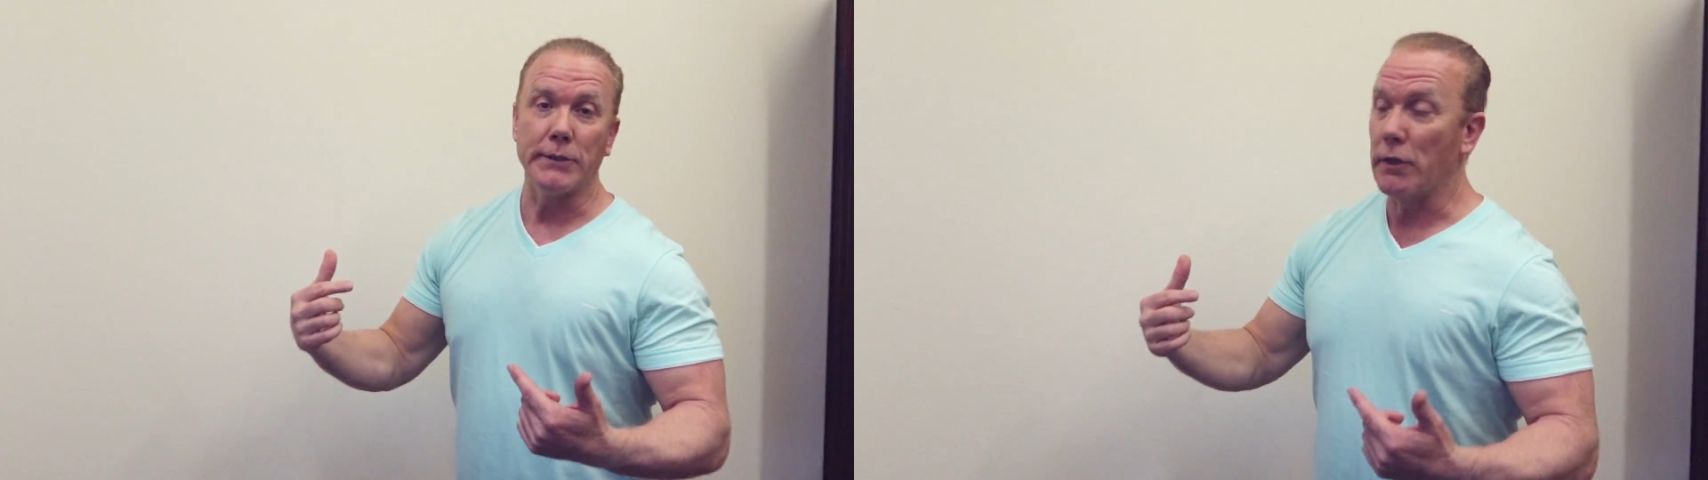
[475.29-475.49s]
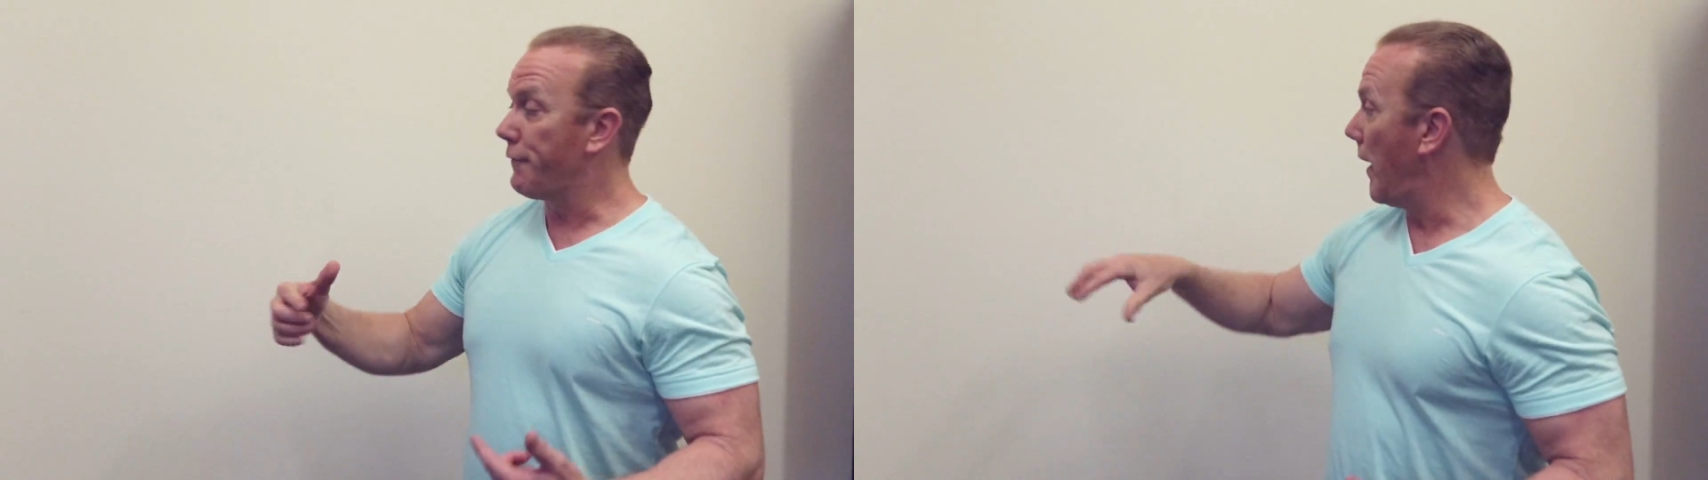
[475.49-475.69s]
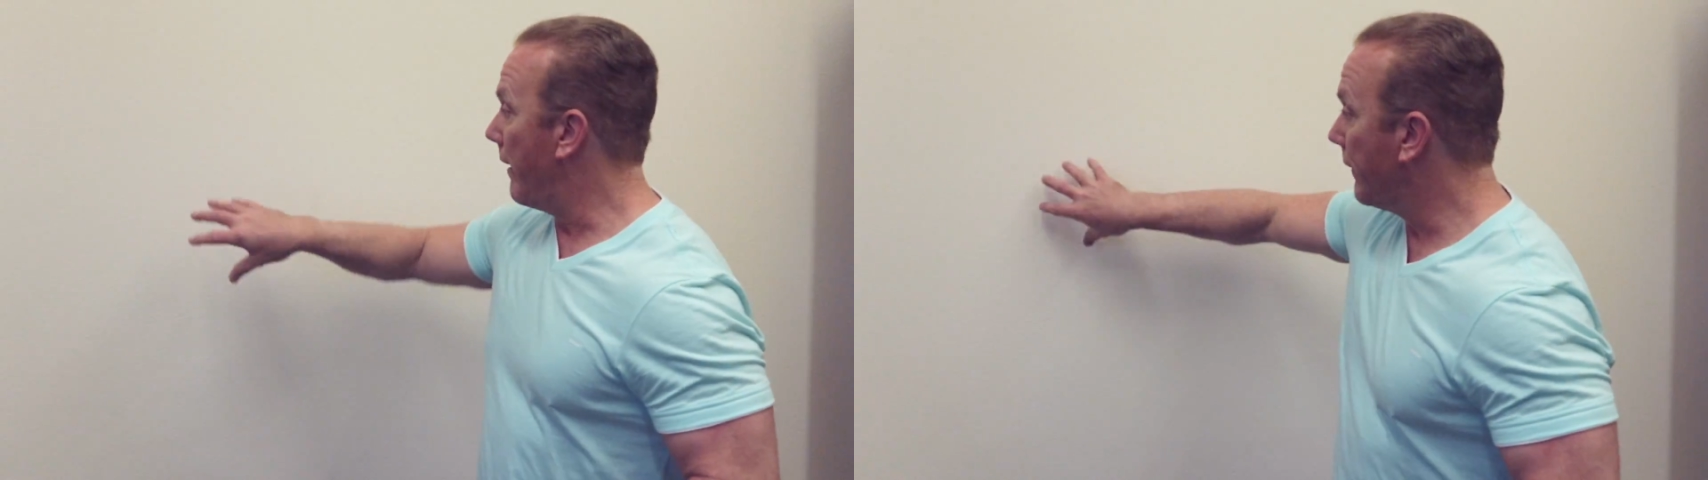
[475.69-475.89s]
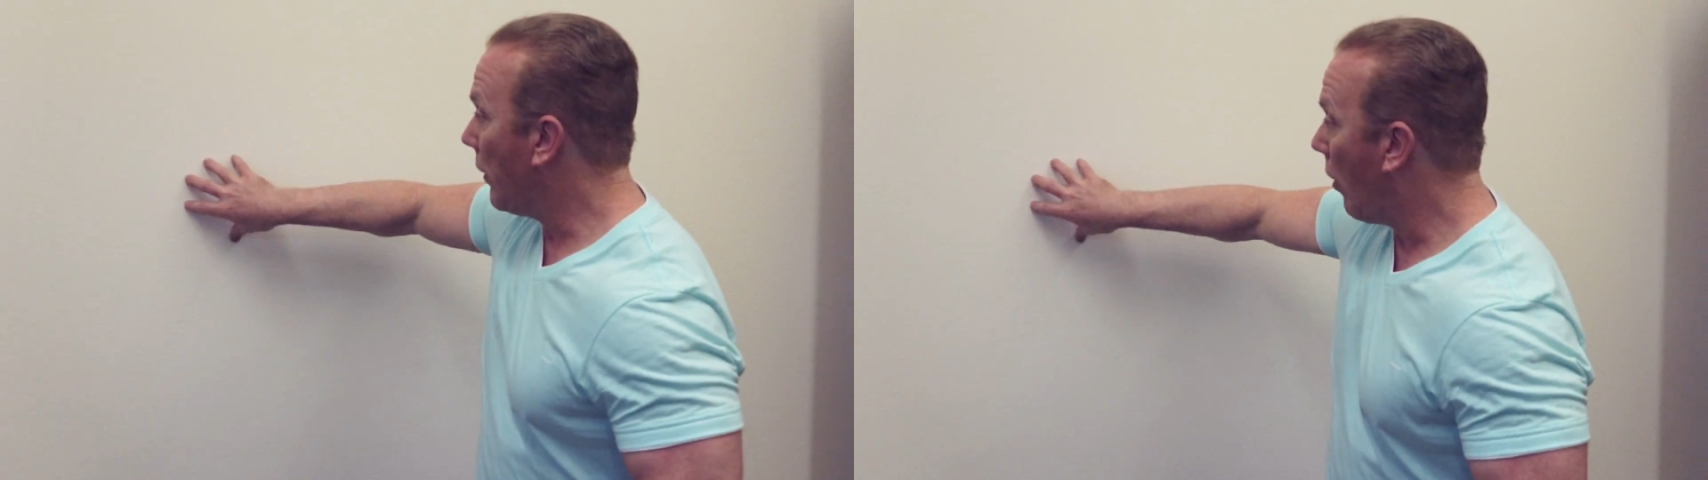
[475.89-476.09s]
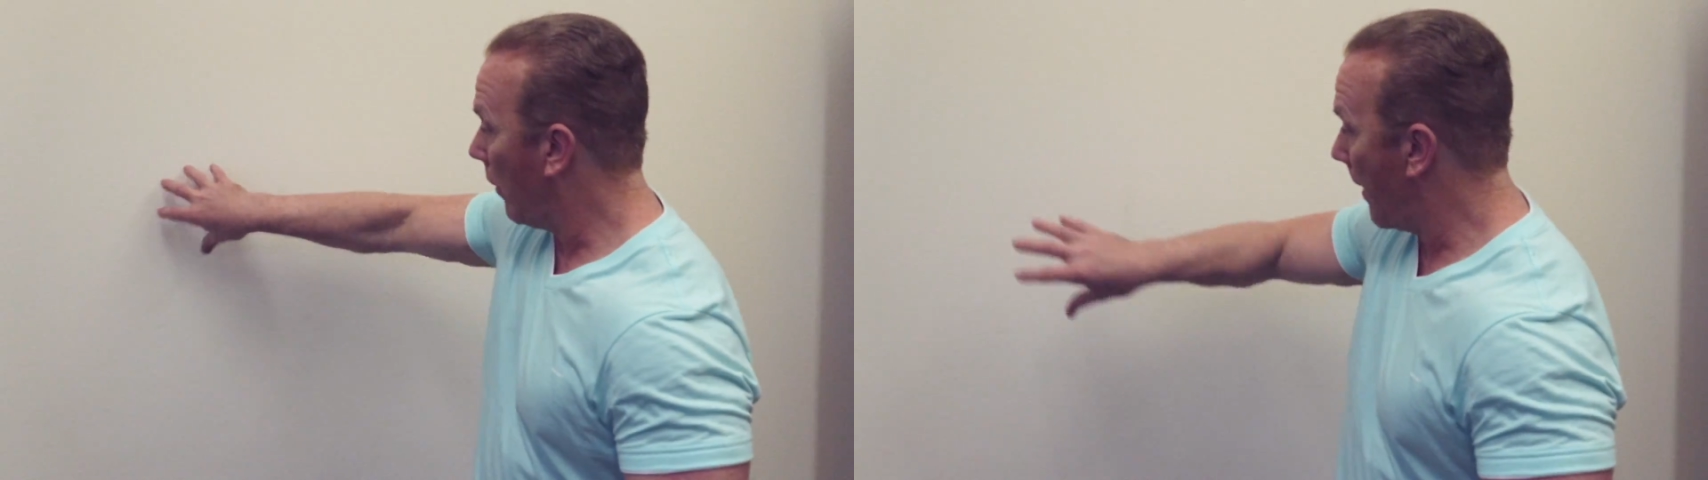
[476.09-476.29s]
So for
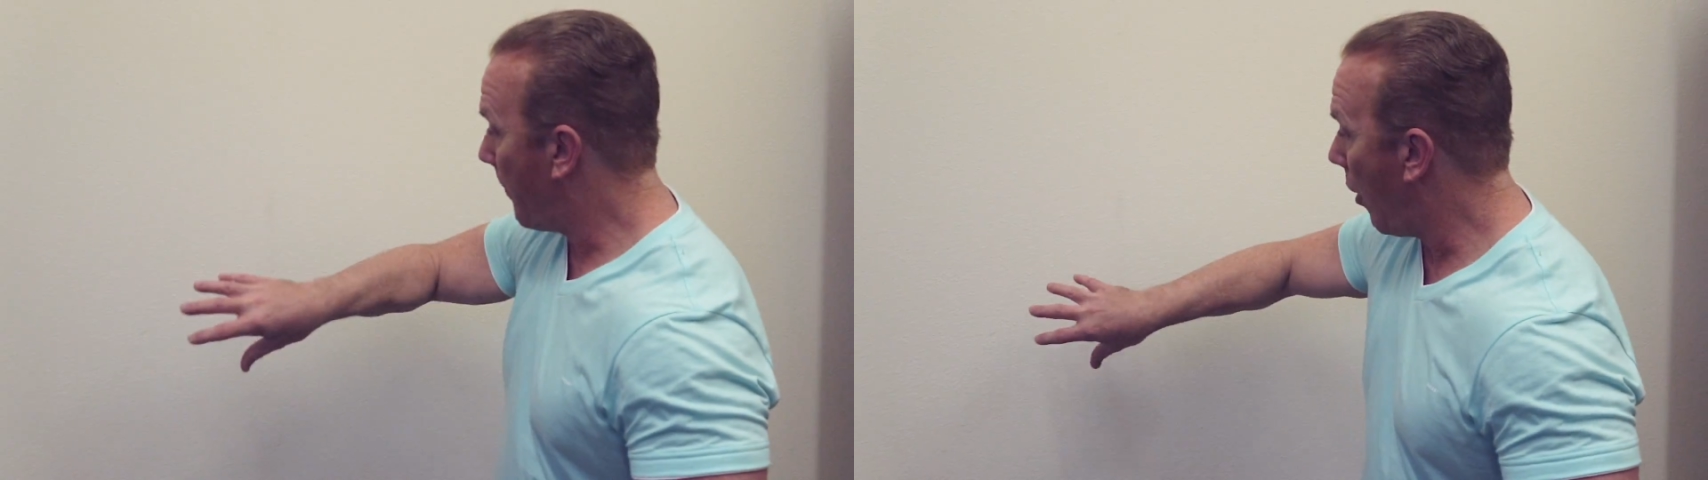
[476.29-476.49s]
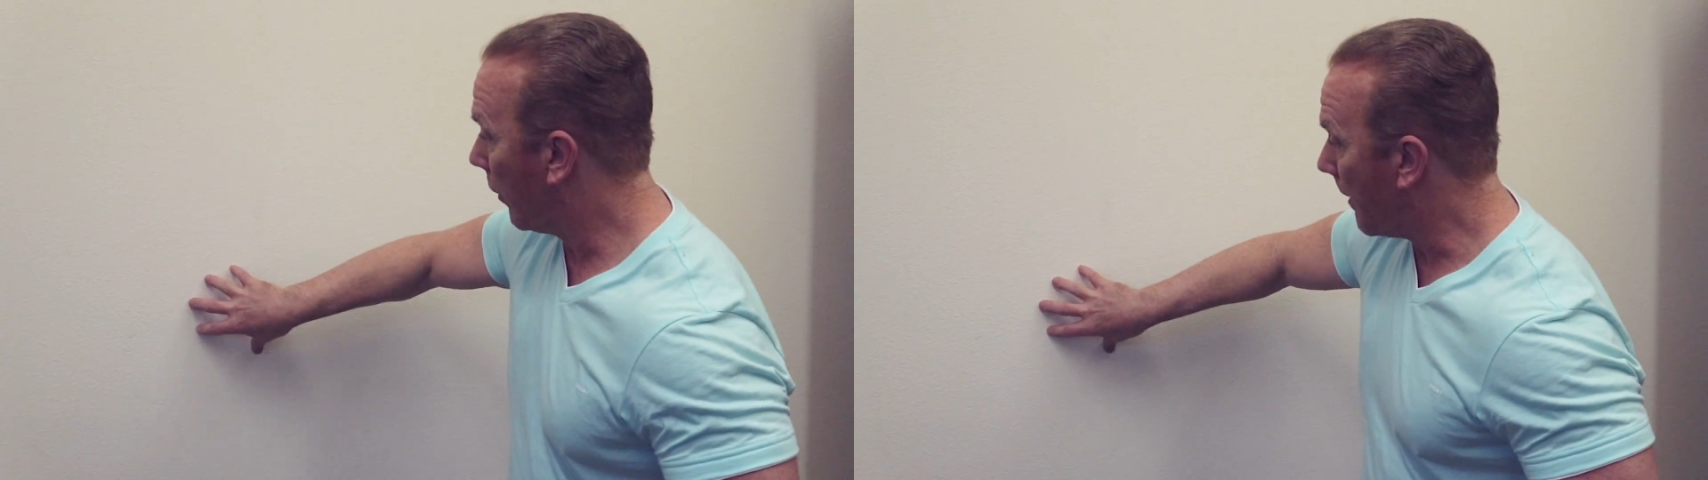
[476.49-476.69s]
every hole I poke,